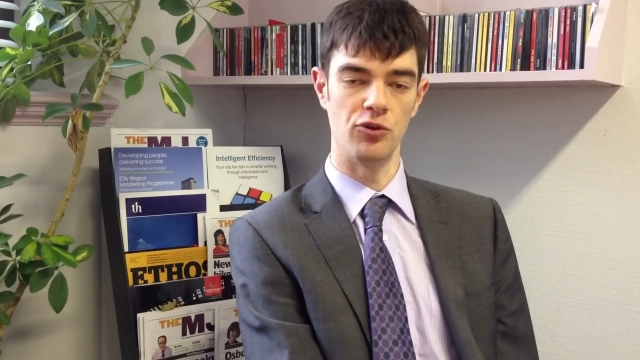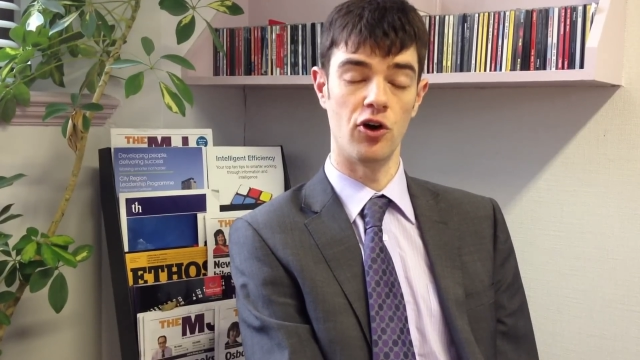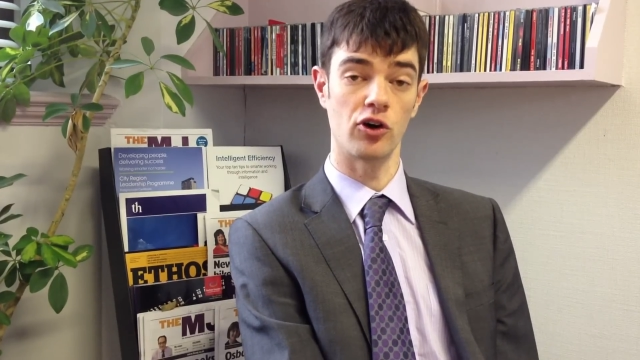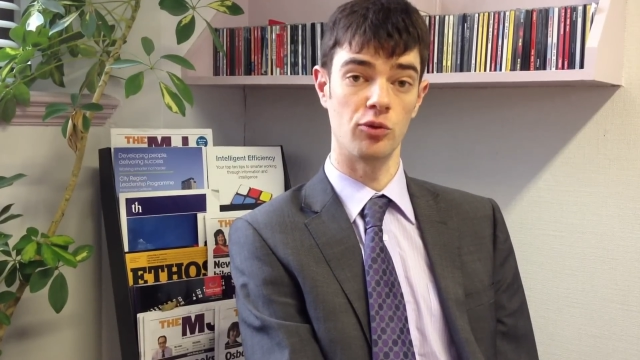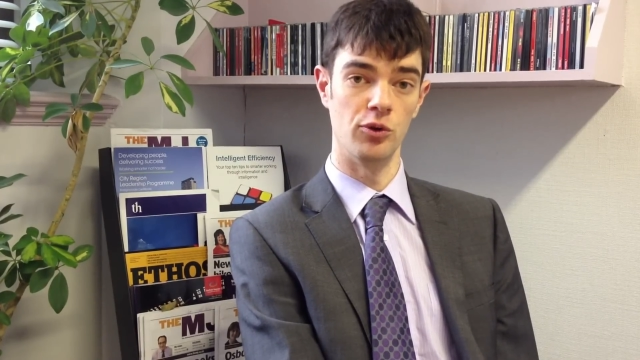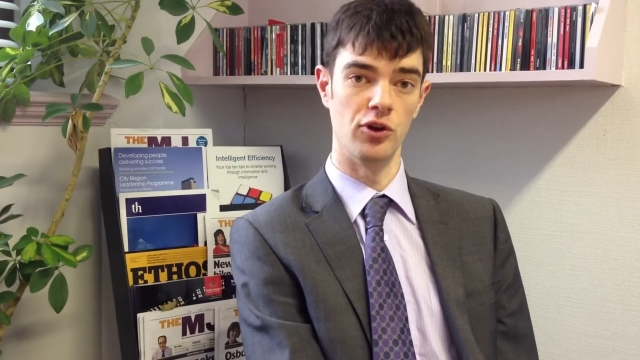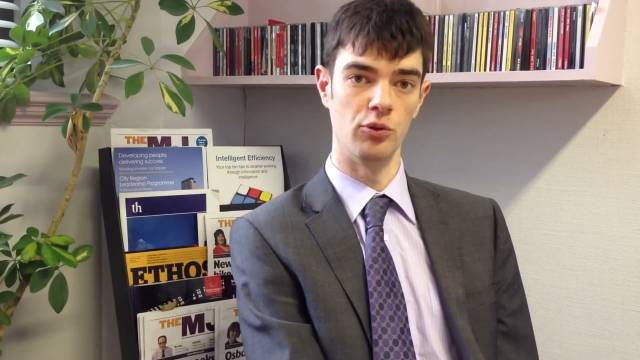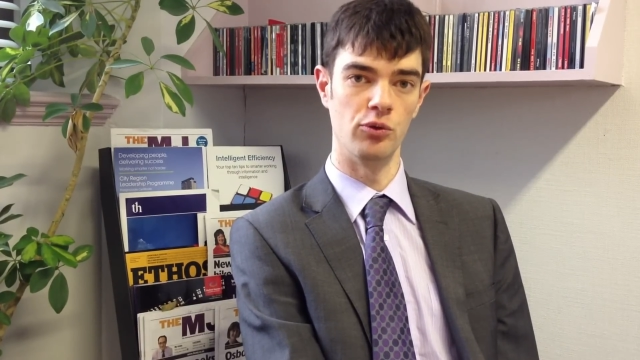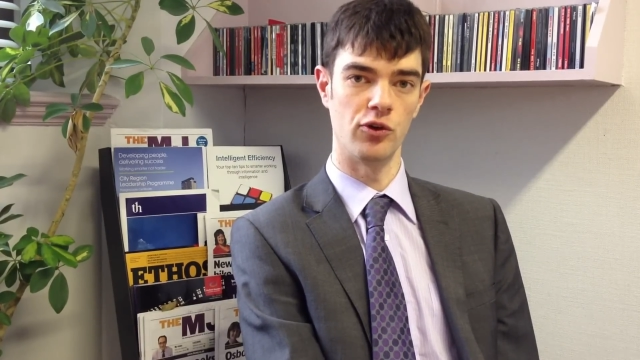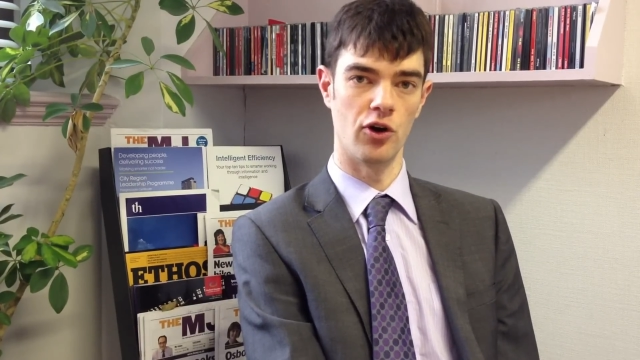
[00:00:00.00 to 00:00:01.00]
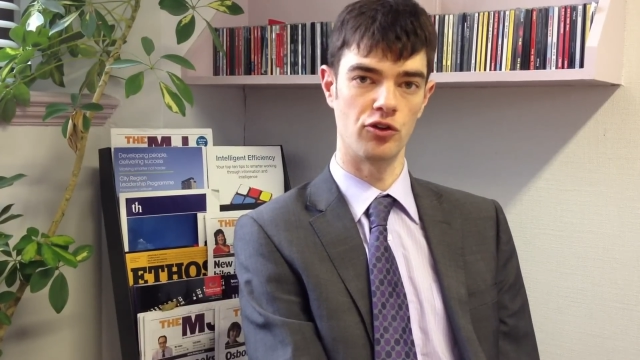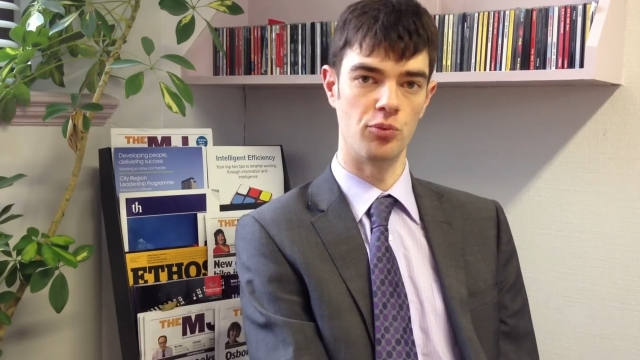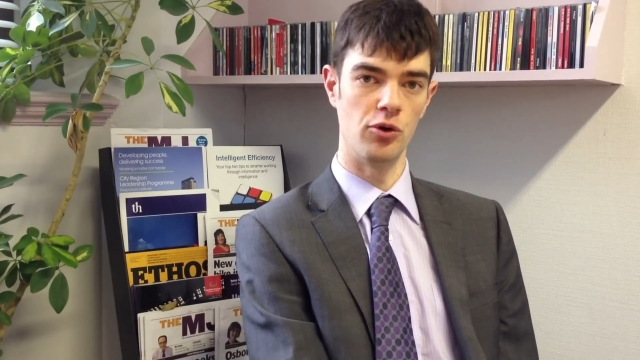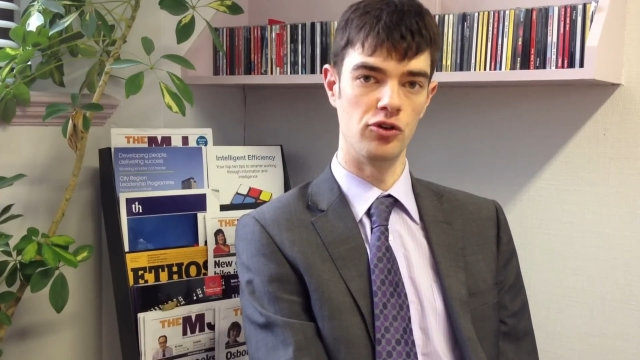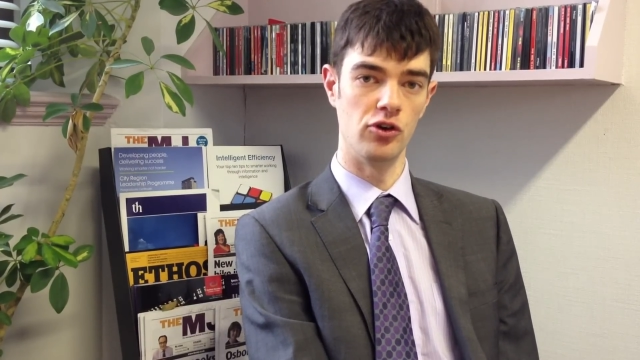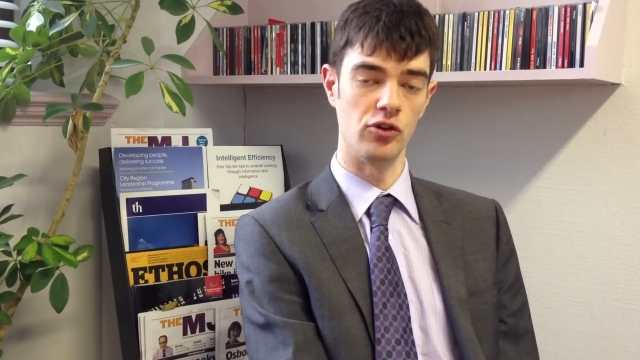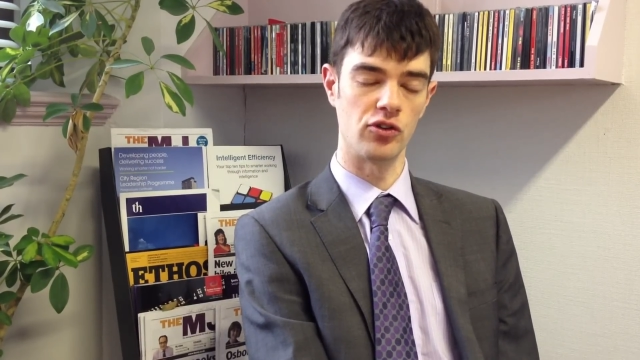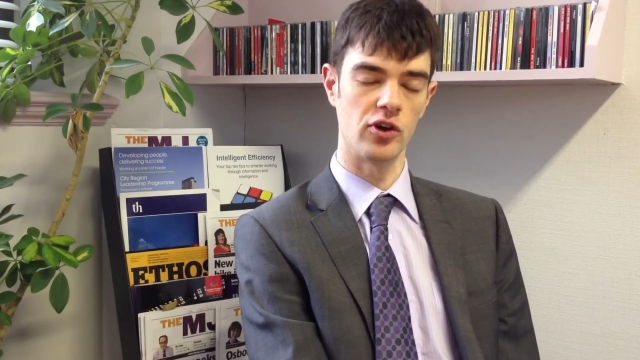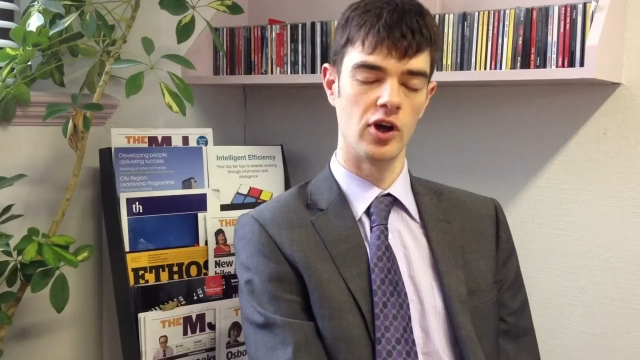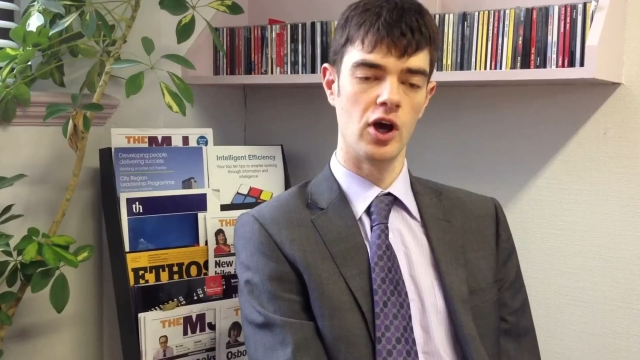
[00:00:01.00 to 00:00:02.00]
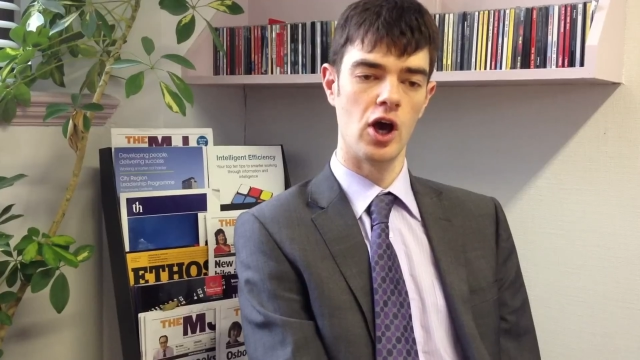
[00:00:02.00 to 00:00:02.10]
document that we've got to produce.